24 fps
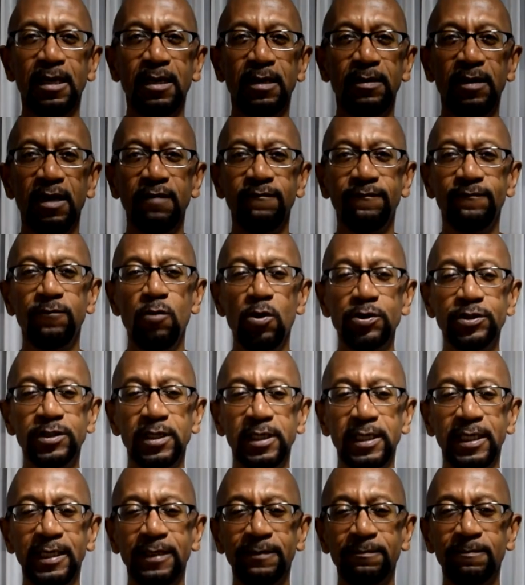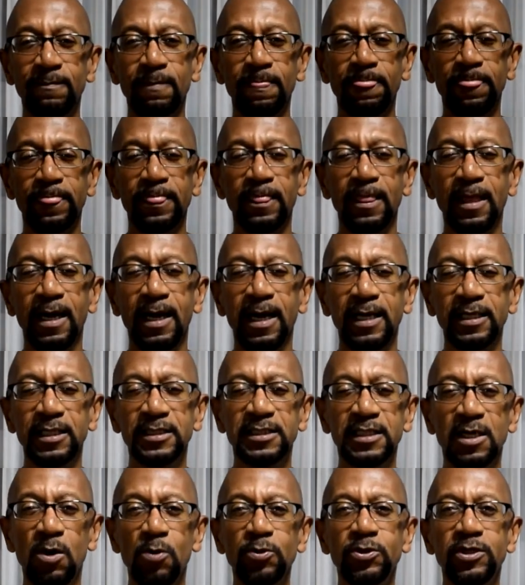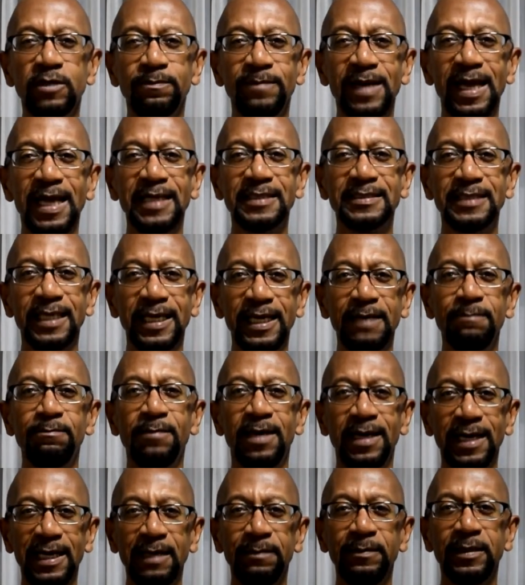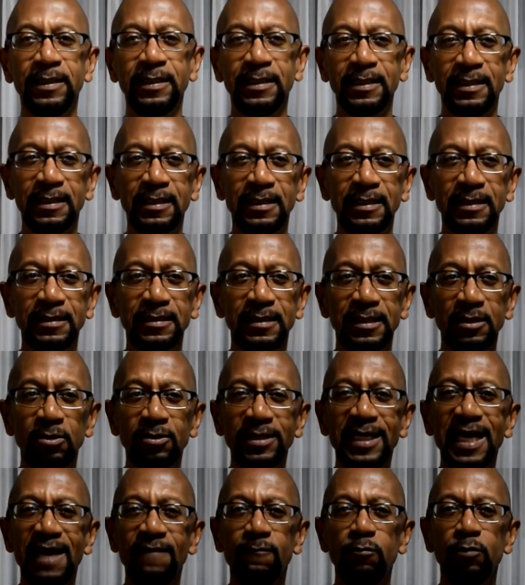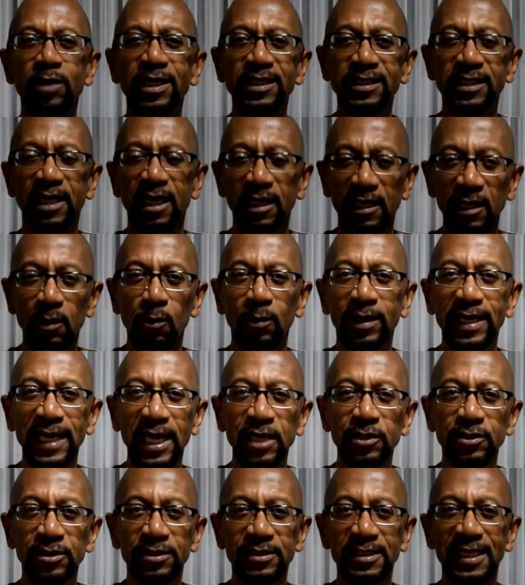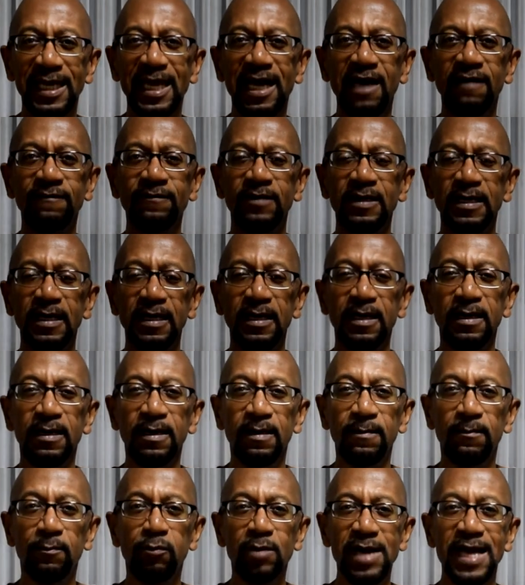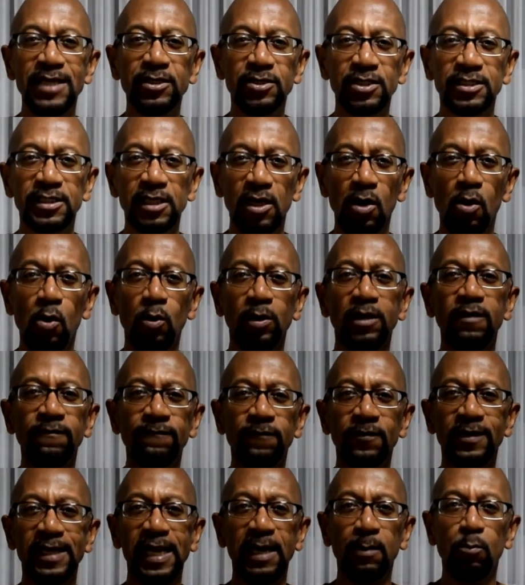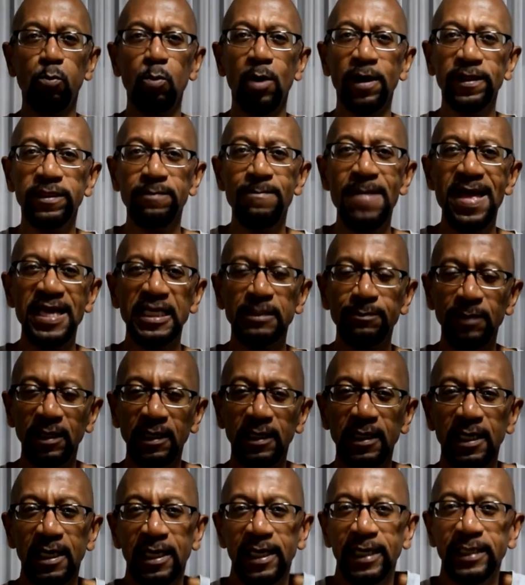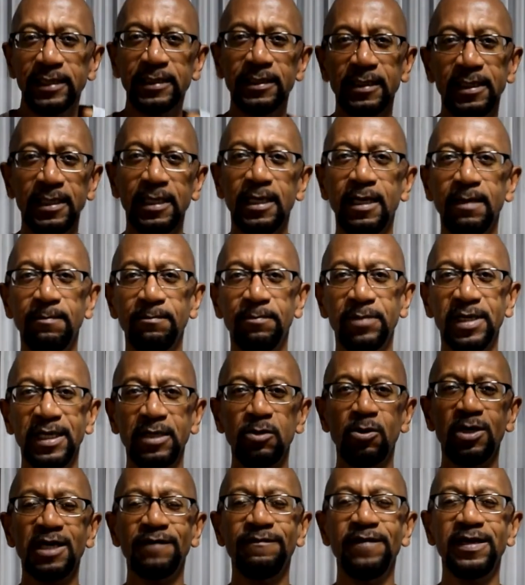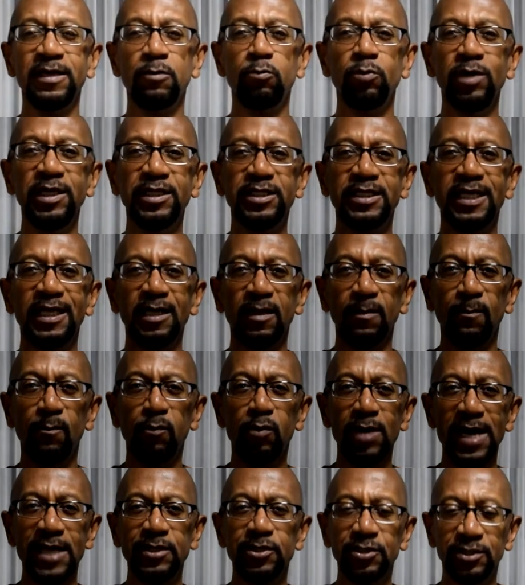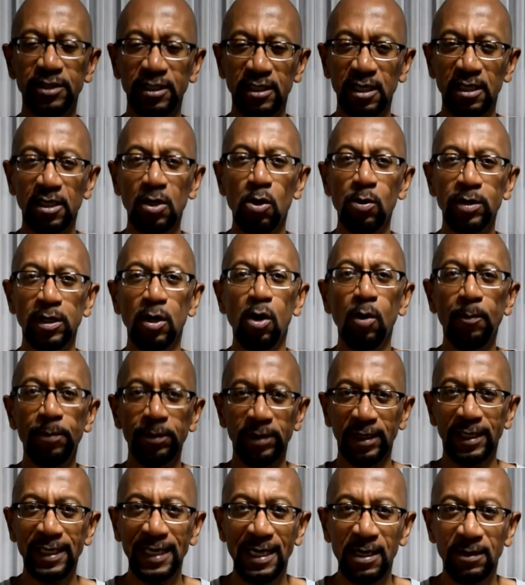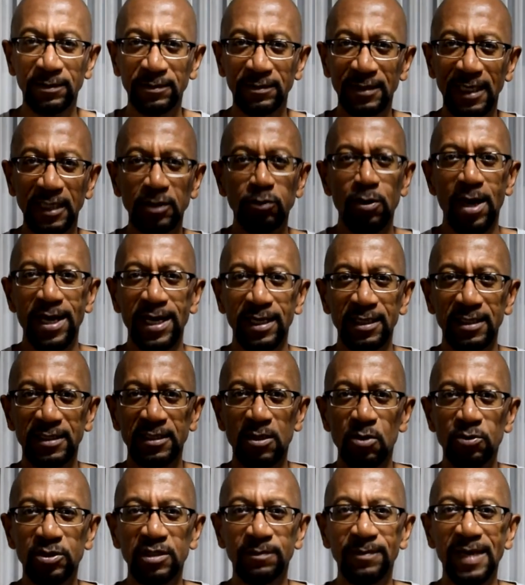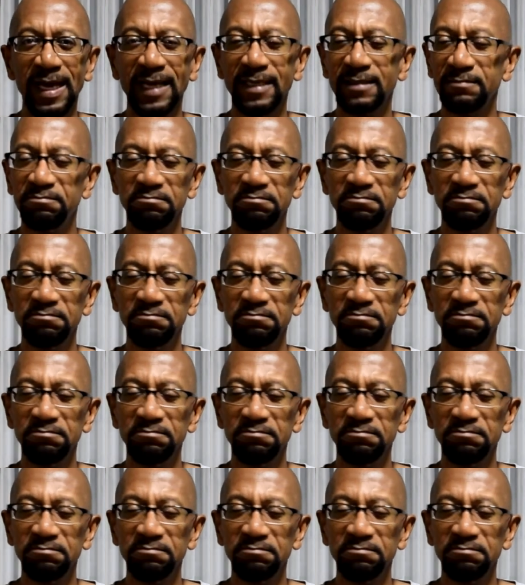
Unfortunately, the Scotiabanks in Miami, they don't have retail locations. They have branches only for like wealth management client, but they don't have any retail branches you can go and open an account. I tried that at Scotiabank